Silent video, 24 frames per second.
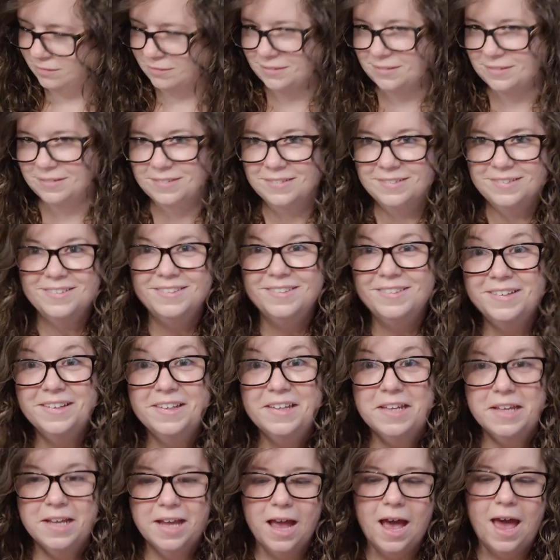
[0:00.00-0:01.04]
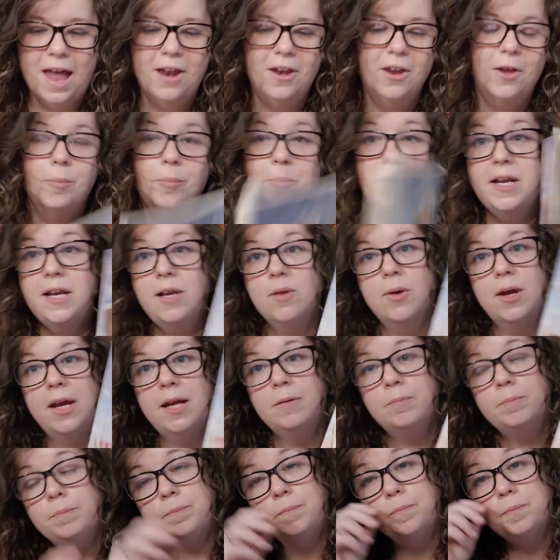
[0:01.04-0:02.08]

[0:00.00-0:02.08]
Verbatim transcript: I don't know, but anyway,